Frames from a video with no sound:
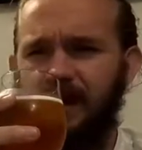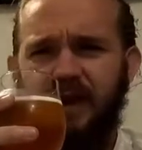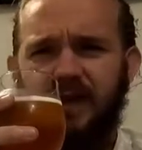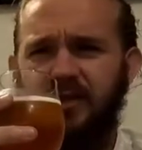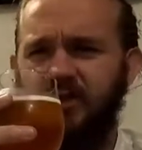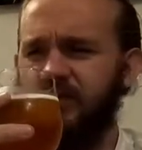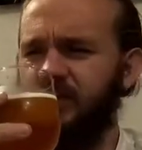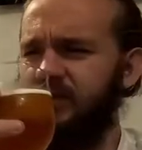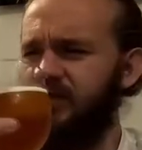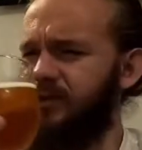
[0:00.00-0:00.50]

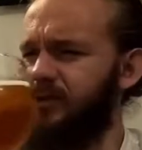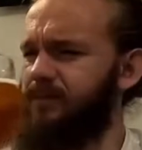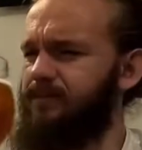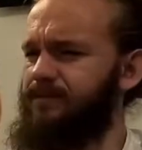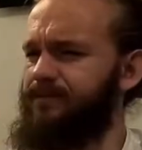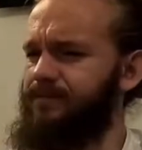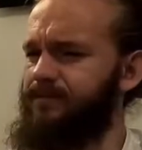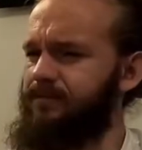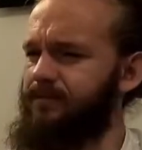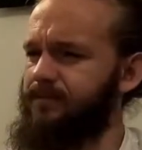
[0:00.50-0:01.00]
It's just
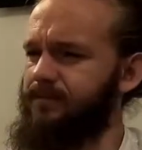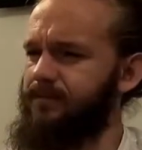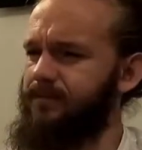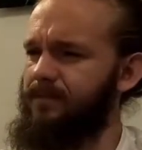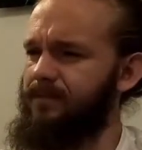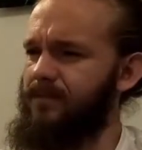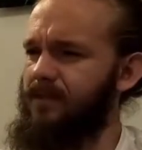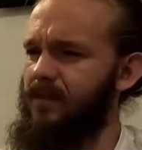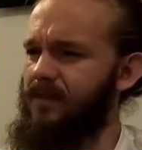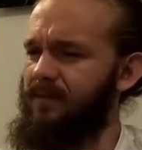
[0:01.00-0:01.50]

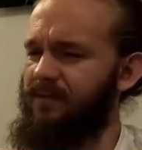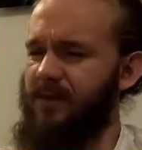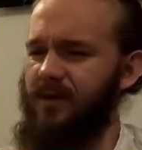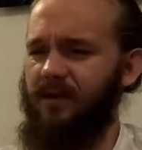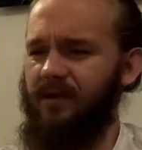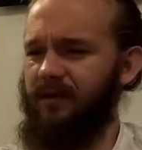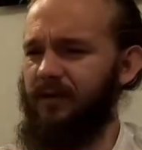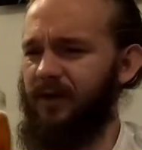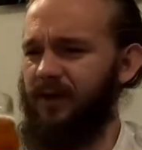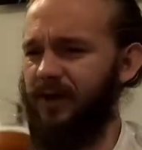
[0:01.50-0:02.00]

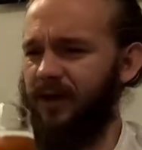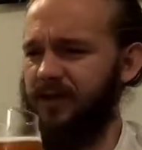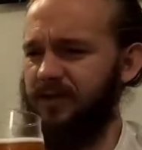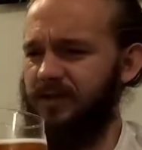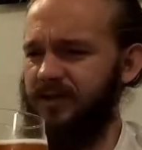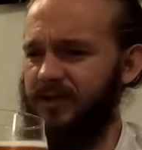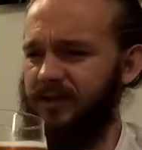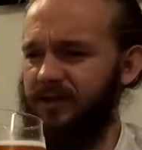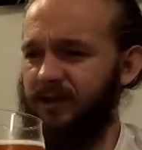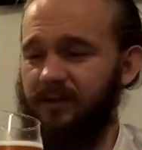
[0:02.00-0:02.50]
very, very
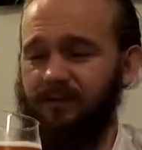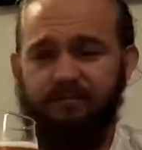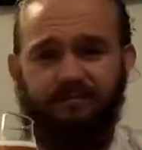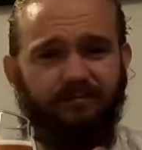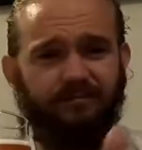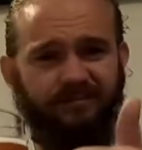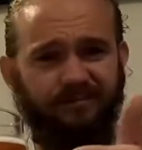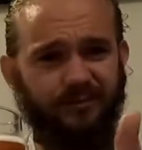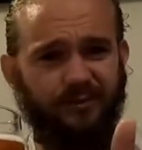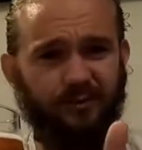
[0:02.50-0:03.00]
nicely done.
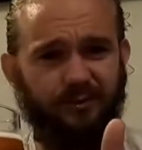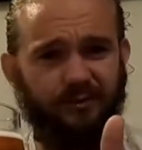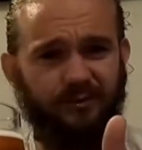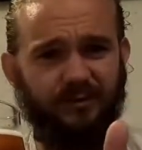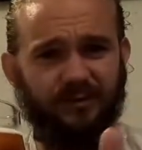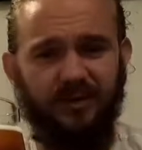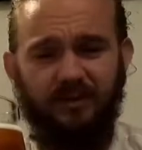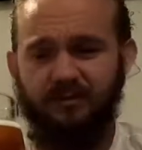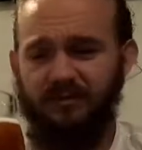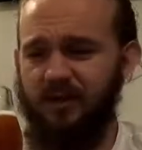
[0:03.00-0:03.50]
So
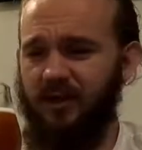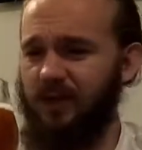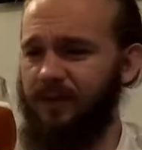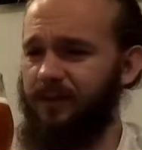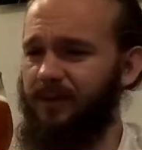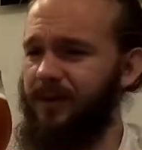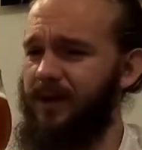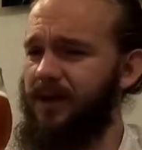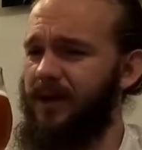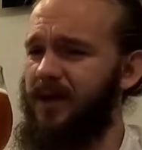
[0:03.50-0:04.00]
thumbs
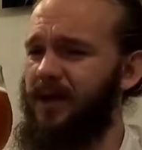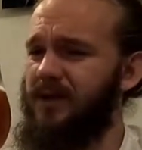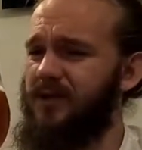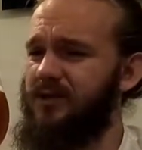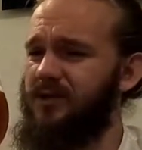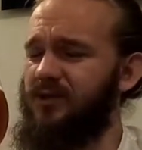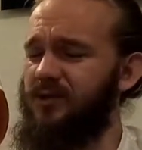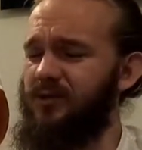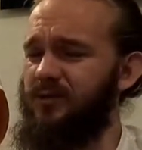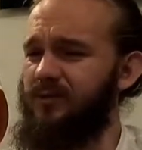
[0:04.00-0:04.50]
up
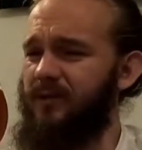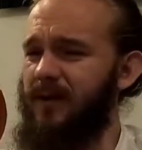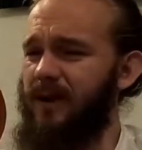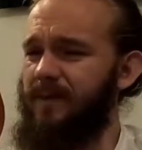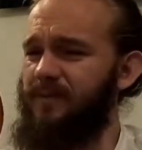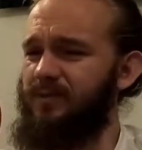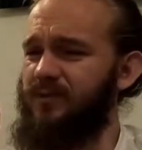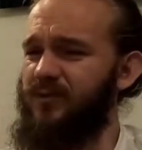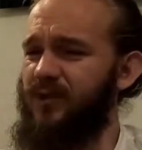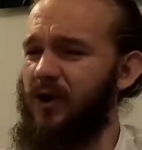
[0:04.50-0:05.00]
to,
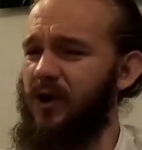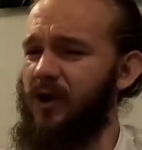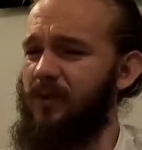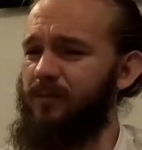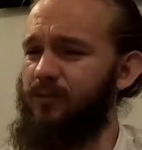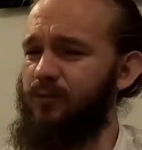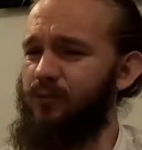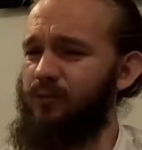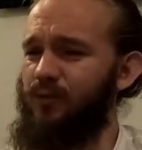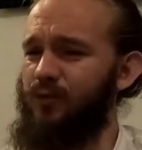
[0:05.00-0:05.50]
um, to
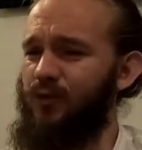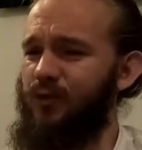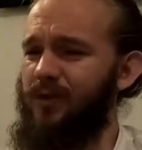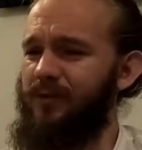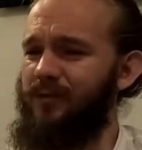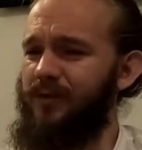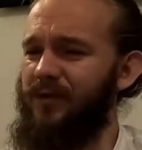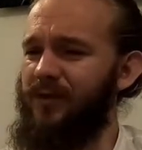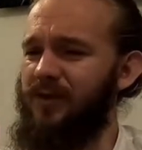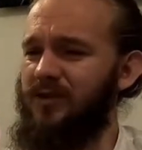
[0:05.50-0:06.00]
Harpoon Brewery
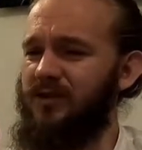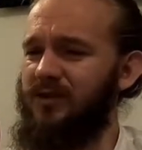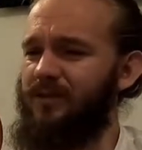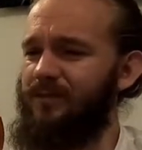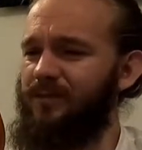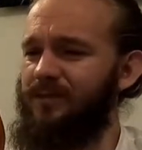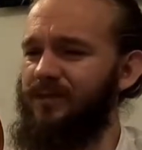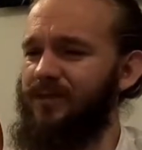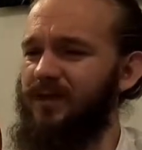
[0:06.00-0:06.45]
for this.